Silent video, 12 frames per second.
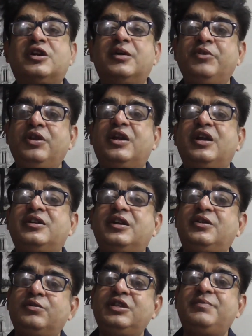
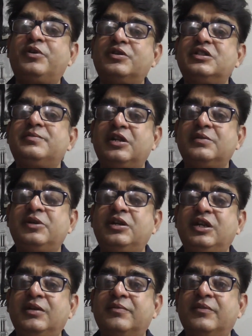communicated to the project
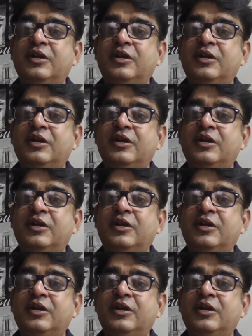management team.